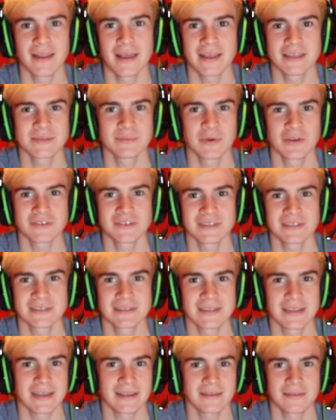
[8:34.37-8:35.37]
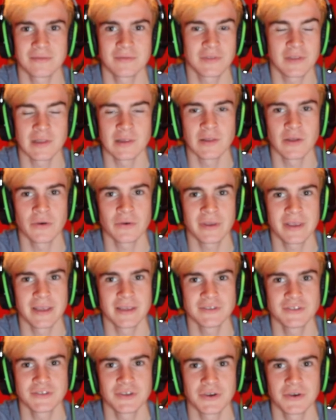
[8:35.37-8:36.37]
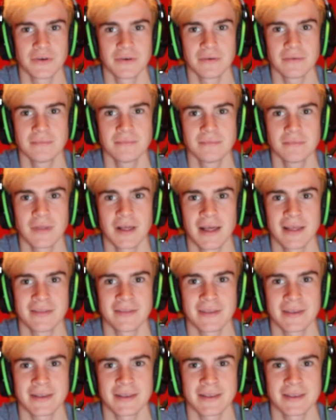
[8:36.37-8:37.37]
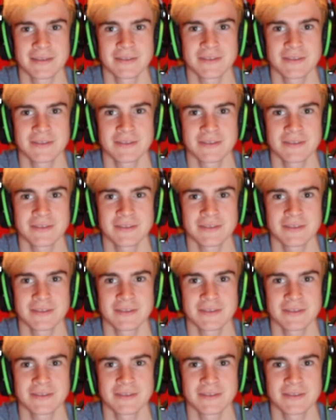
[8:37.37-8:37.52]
as much as, like, the Loki show, I think, is